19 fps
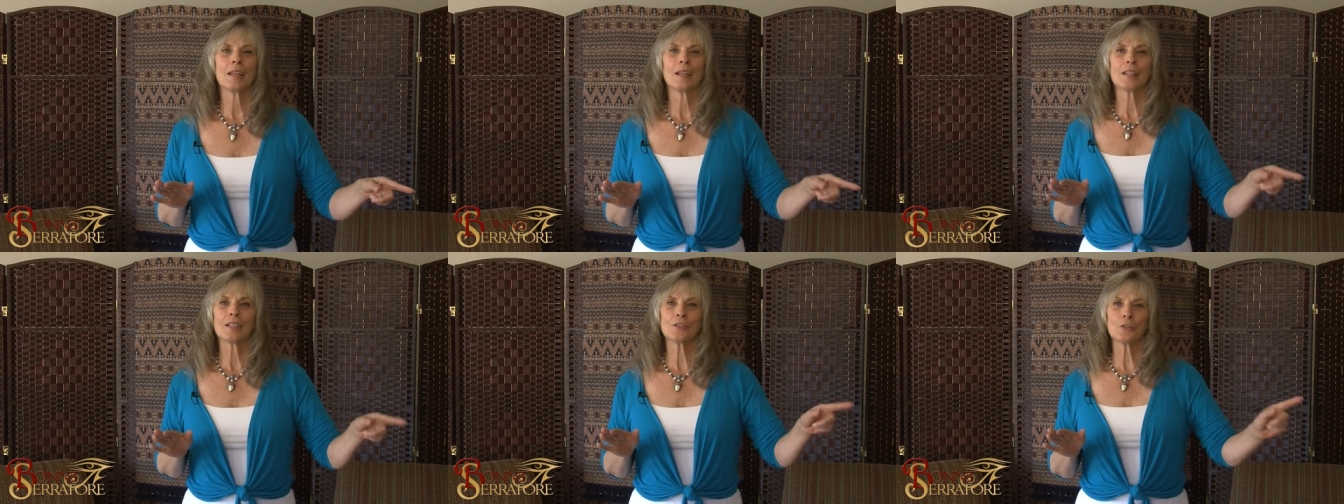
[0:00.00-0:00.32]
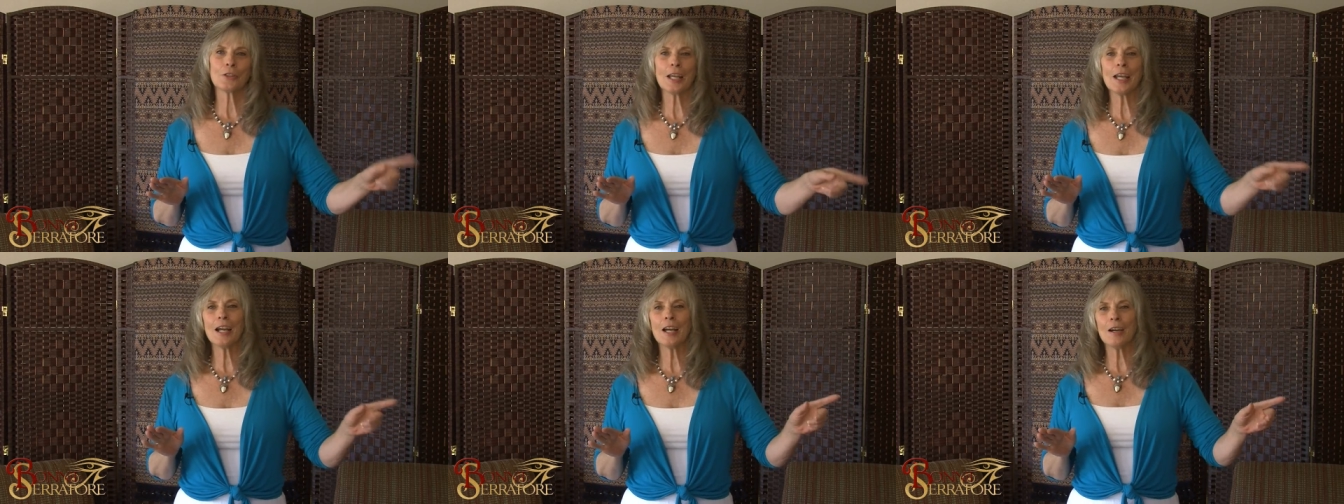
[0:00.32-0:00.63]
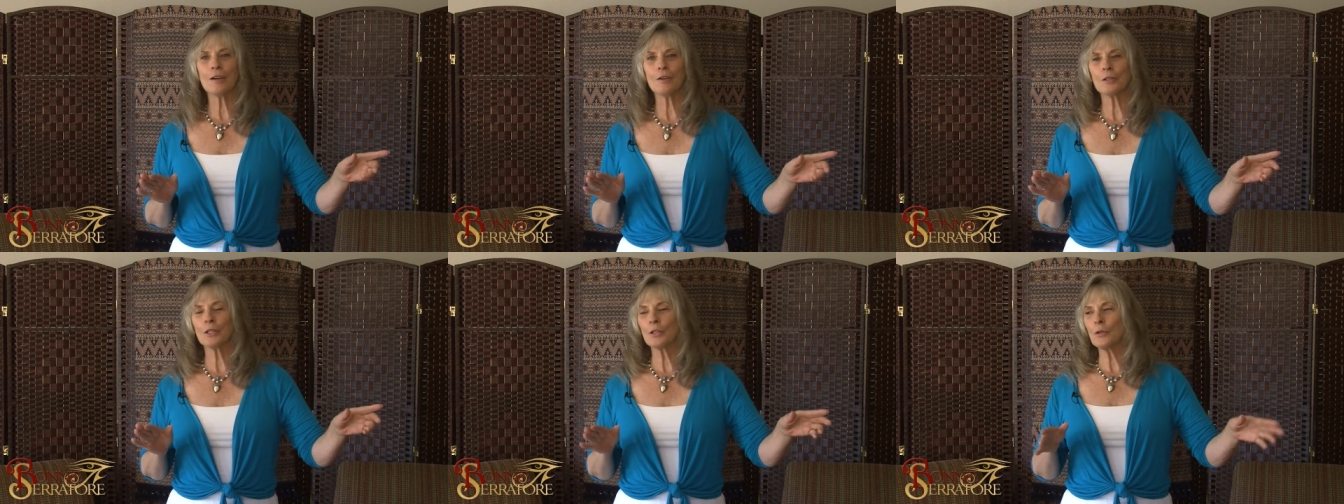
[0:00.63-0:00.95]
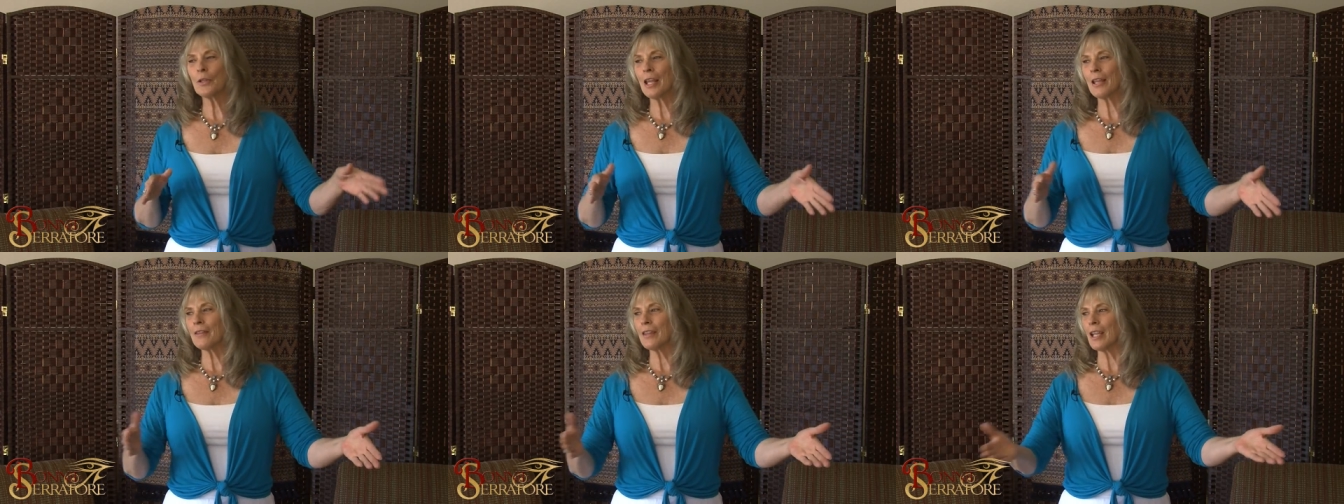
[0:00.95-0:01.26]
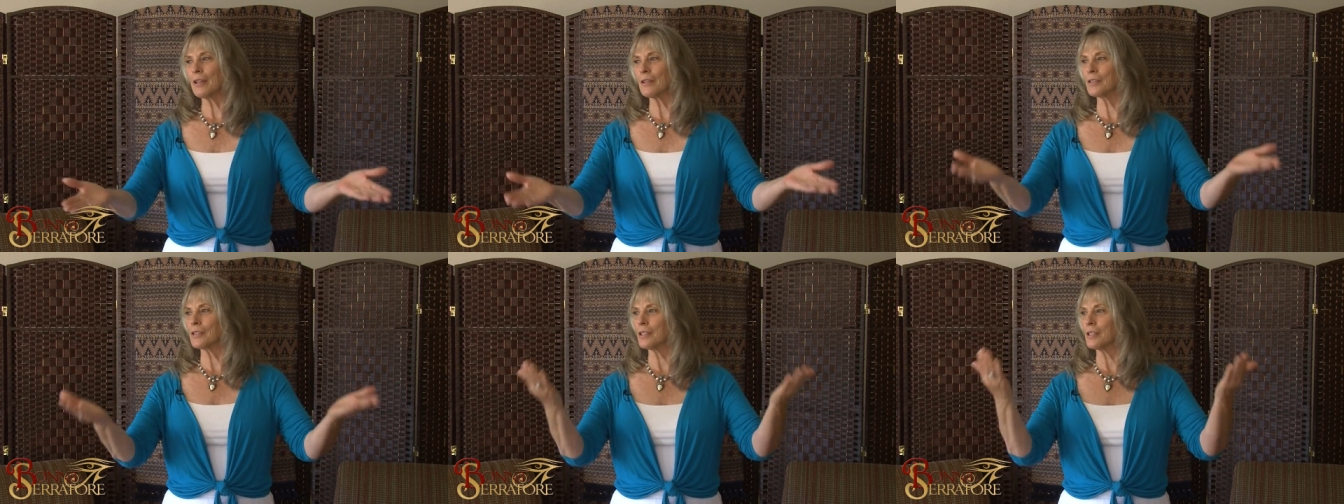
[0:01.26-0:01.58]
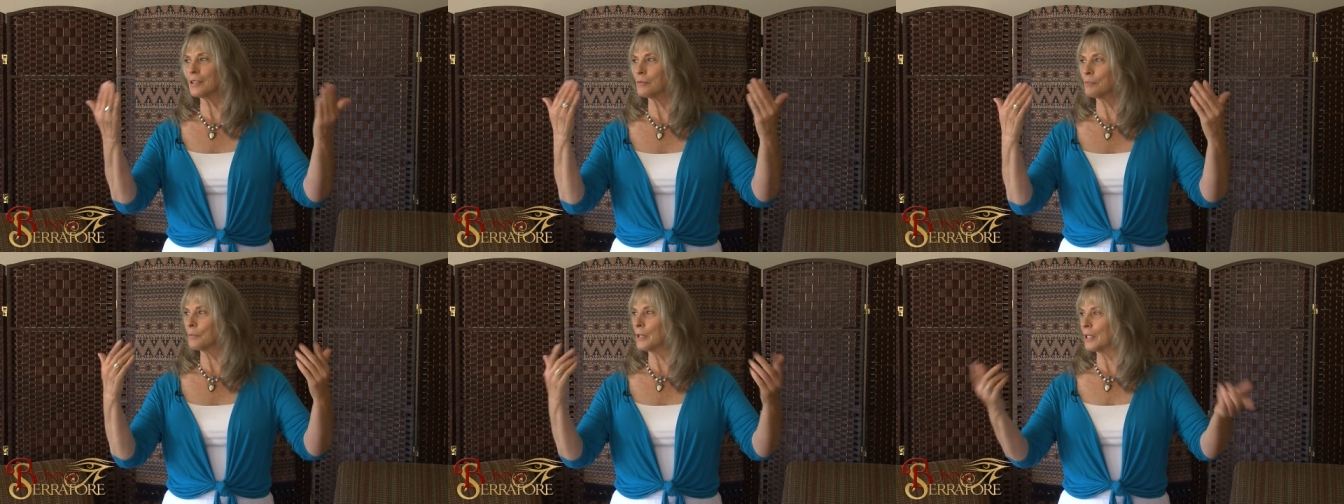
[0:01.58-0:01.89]
So now, you know that thing that
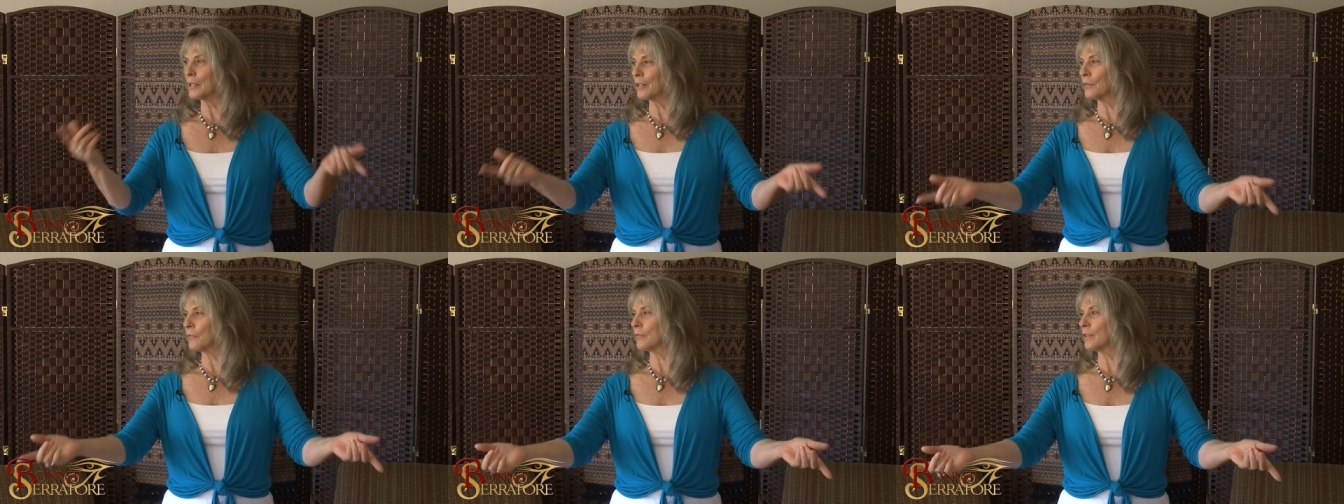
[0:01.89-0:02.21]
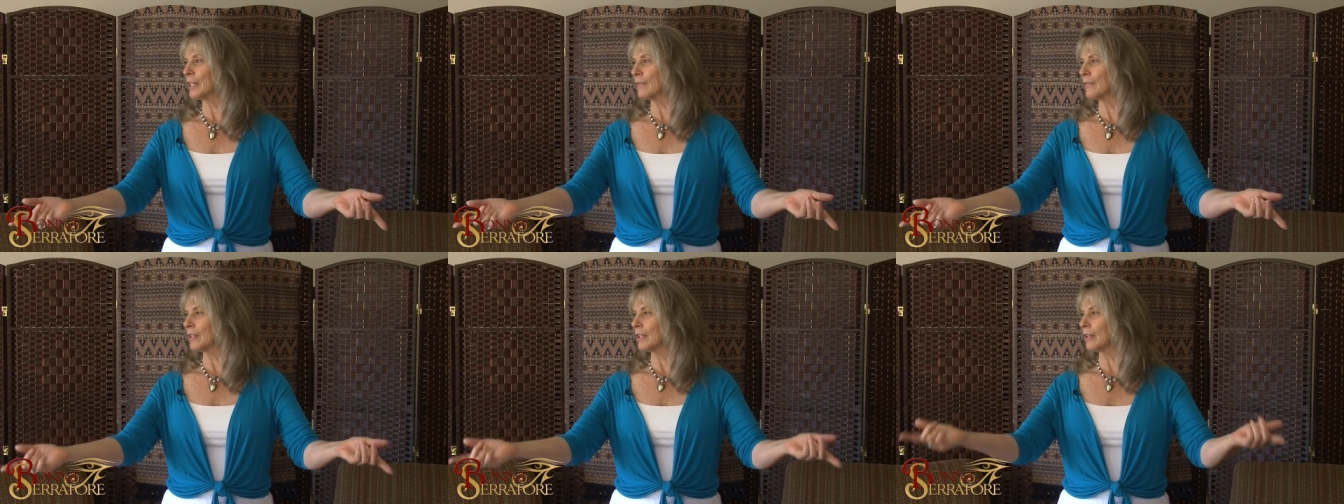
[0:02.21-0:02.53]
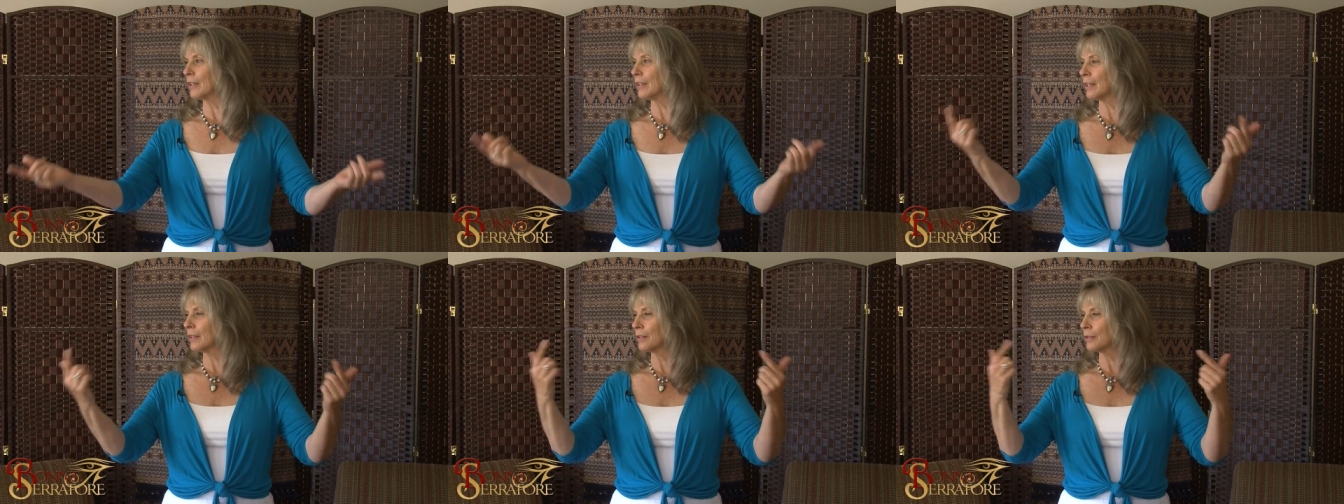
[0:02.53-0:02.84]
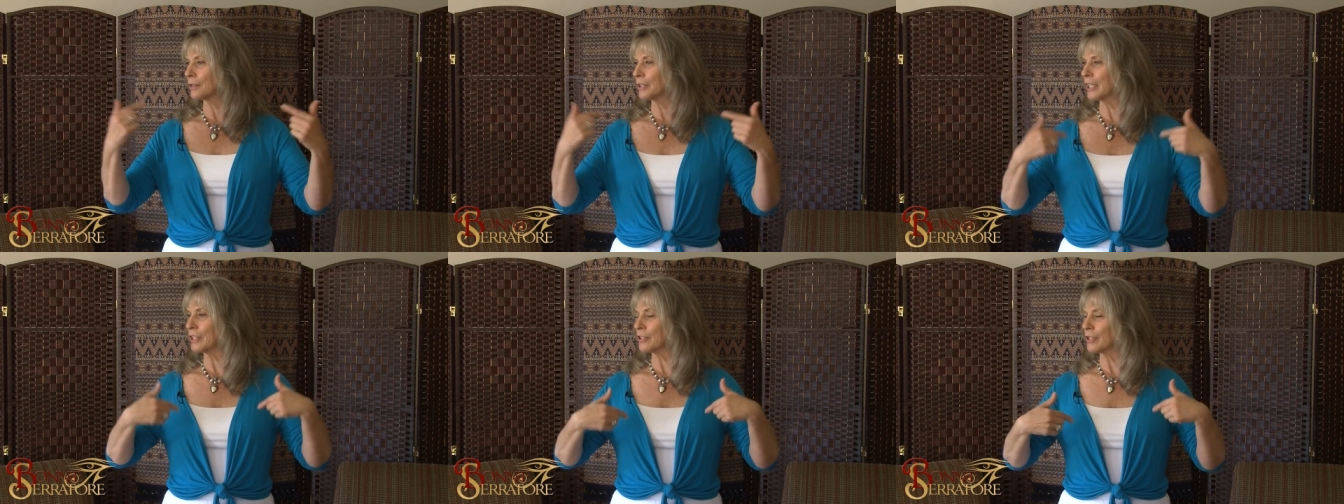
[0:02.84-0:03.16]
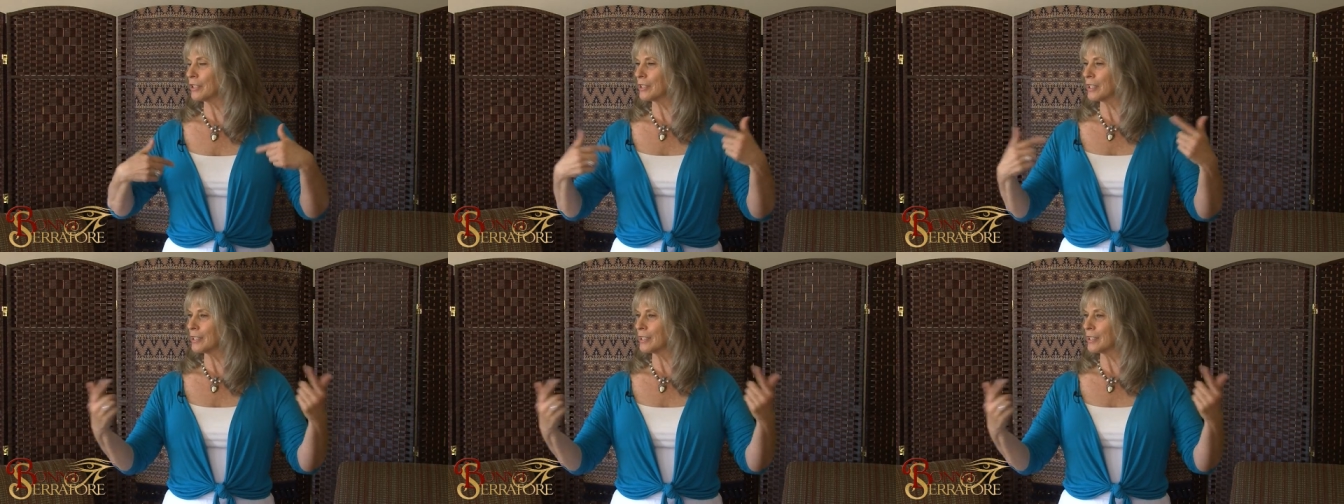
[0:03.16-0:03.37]
says, even other teachings,